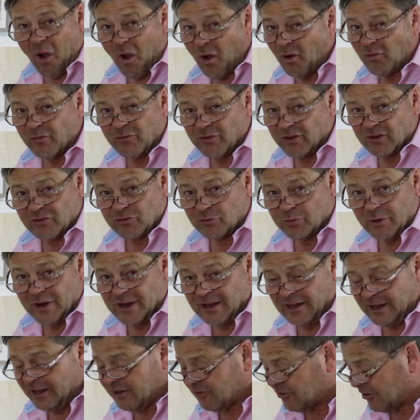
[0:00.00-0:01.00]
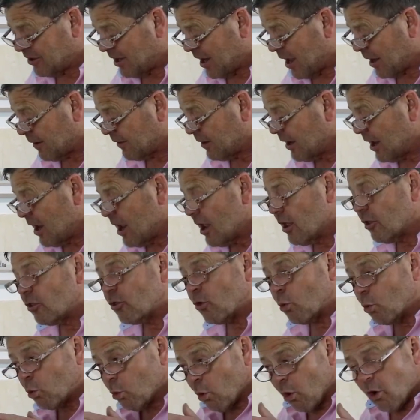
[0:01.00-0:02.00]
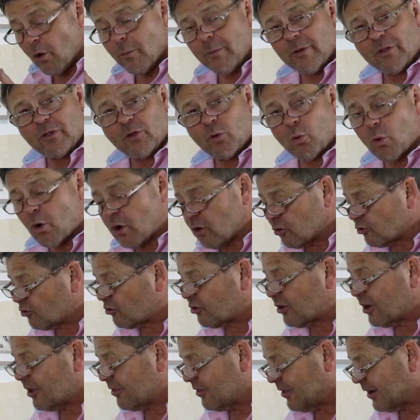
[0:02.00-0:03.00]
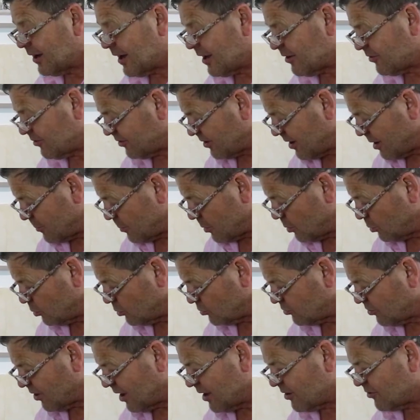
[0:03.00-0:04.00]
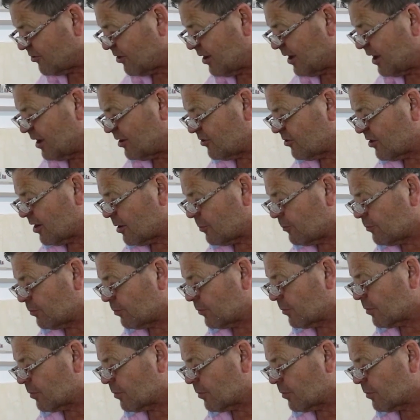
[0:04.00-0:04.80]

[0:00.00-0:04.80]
Obvious really, isn't it? The warmer the wash, the less time it will take to heat up.